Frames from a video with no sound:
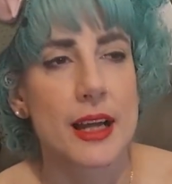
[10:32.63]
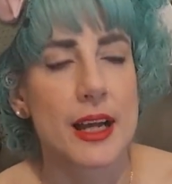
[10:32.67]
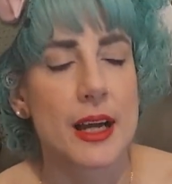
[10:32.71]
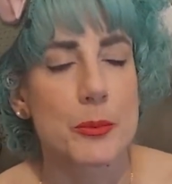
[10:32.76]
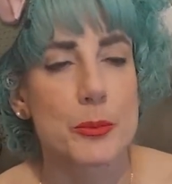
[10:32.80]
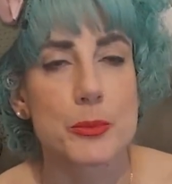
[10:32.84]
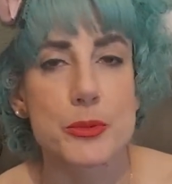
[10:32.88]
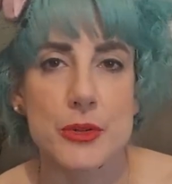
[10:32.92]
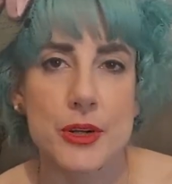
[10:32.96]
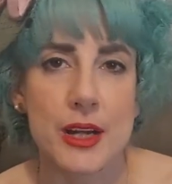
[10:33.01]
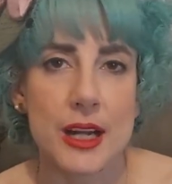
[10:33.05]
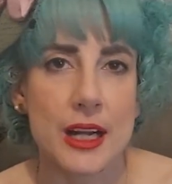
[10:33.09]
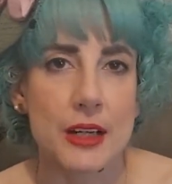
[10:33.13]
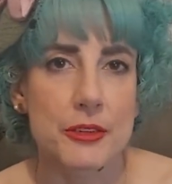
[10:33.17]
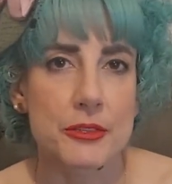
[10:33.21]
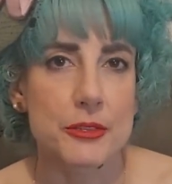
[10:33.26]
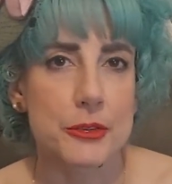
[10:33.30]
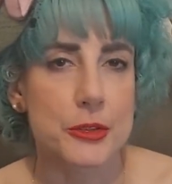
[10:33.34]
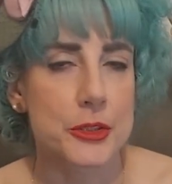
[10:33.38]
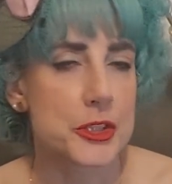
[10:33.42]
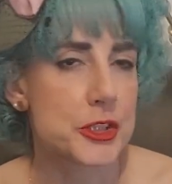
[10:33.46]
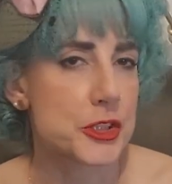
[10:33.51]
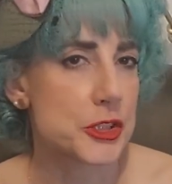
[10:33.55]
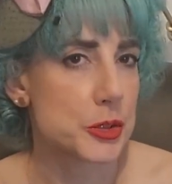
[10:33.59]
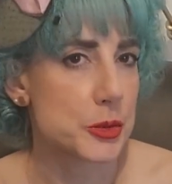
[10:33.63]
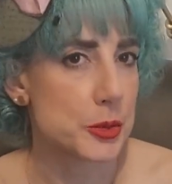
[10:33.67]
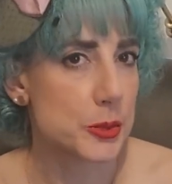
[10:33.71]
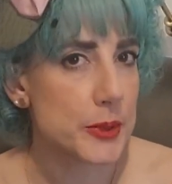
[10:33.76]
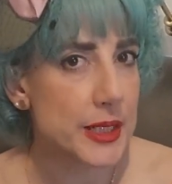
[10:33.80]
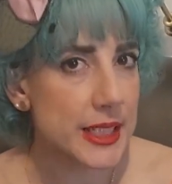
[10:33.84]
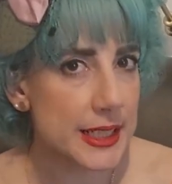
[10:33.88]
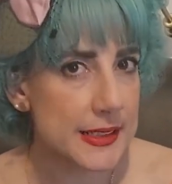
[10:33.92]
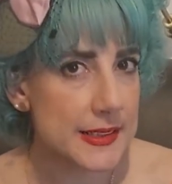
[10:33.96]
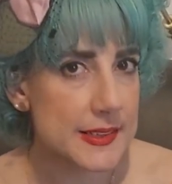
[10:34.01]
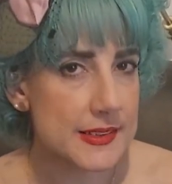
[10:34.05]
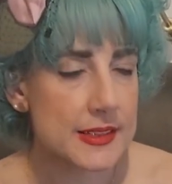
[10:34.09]
a bra for 2
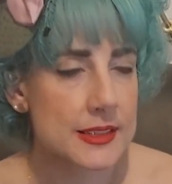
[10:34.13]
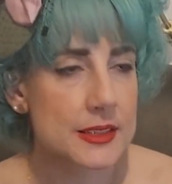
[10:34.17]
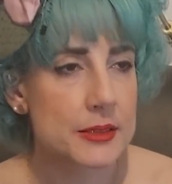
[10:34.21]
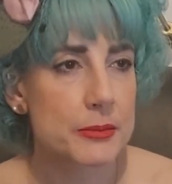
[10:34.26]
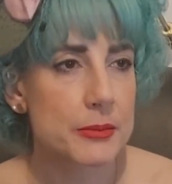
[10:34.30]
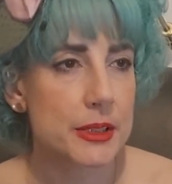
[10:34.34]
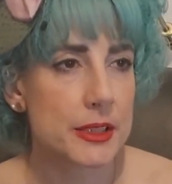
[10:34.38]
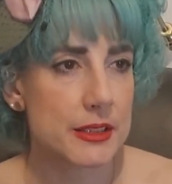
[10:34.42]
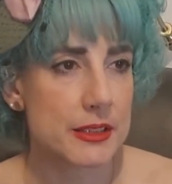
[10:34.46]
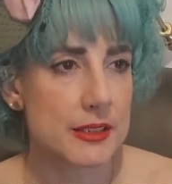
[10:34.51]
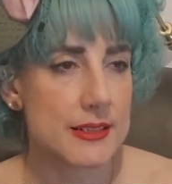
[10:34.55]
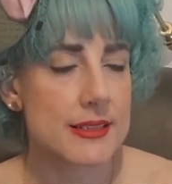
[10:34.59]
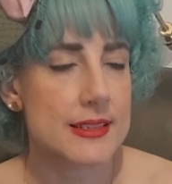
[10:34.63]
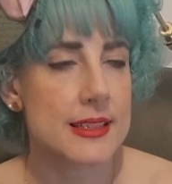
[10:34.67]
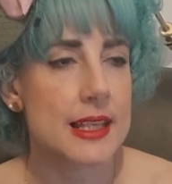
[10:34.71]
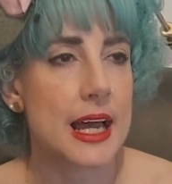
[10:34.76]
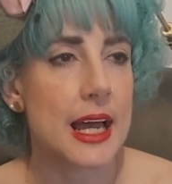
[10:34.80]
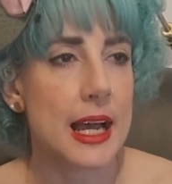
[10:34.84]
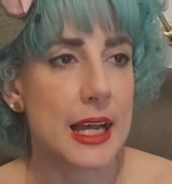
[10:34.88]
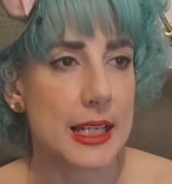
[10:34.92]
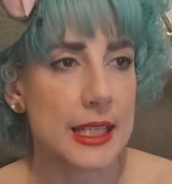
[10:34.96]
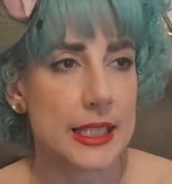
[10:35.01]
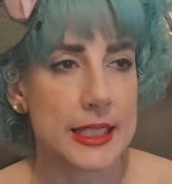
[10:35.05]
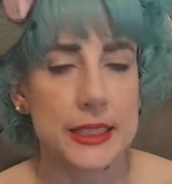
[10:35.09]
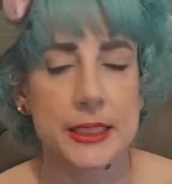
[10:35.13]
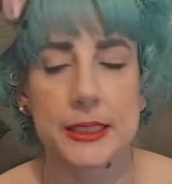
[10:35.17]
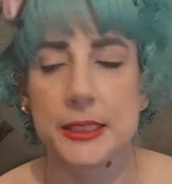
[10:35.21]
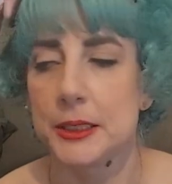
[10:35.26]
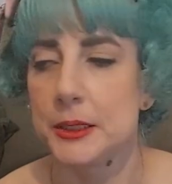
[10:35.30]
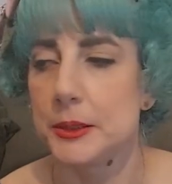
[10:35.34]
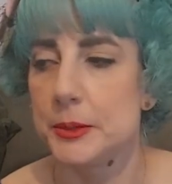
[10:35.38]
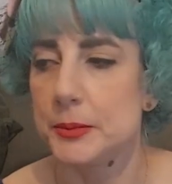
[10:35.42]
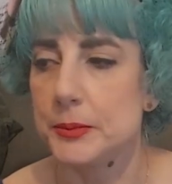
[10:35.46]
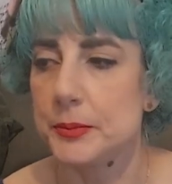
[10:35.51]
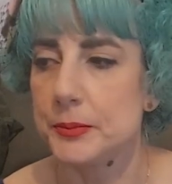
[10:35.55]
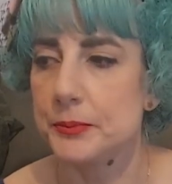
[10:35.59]
weeks because I
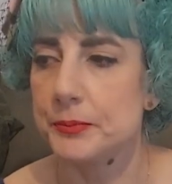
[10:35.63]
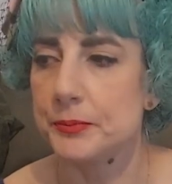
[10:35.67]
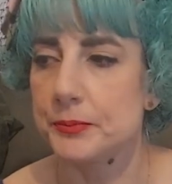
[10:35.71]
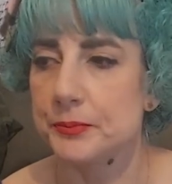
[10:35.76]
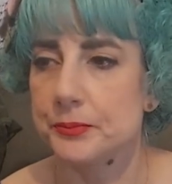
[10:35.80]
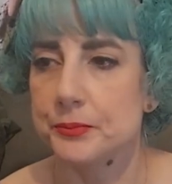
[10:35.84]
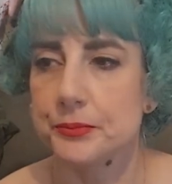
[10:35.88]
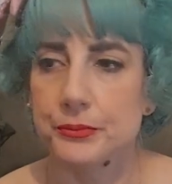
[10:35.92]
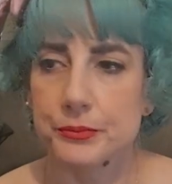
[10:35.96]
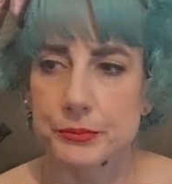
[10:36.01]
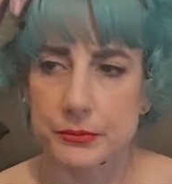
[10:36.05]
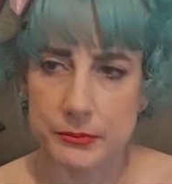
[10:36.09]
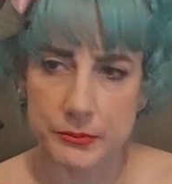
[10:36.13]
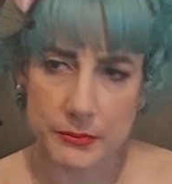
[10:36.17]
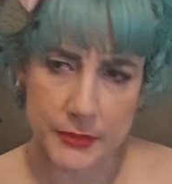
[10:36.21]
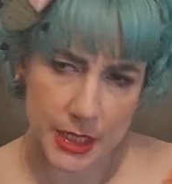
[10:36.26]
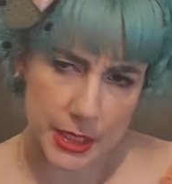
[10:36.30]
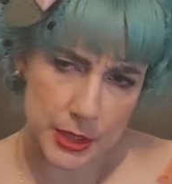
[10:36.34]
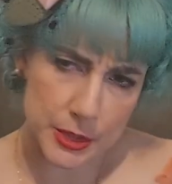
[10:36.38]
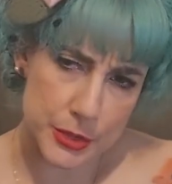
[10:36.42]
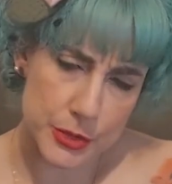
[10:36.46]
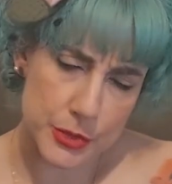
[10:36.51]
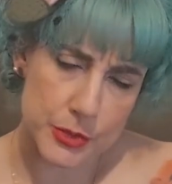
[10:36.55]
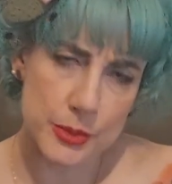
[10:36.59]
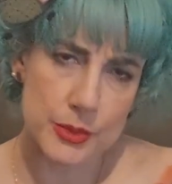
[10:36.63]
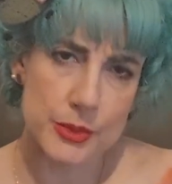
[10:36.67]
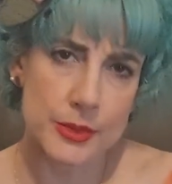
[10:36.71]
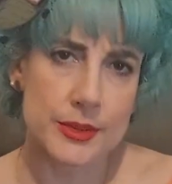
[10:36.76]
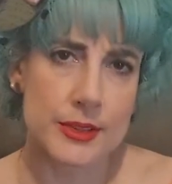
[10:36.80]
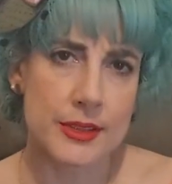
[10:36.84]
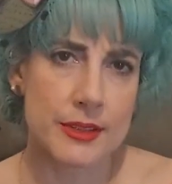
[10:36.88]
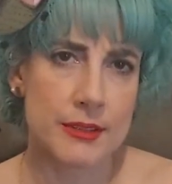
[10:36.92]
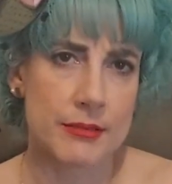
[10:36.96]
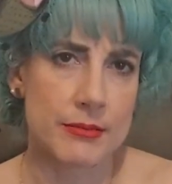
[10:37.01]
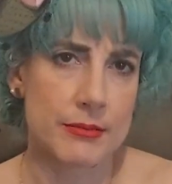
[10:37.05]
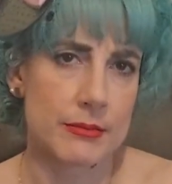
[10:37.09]

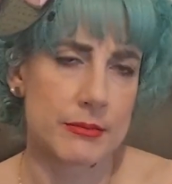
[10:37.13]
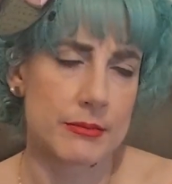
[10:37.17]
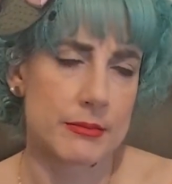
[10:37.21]
do,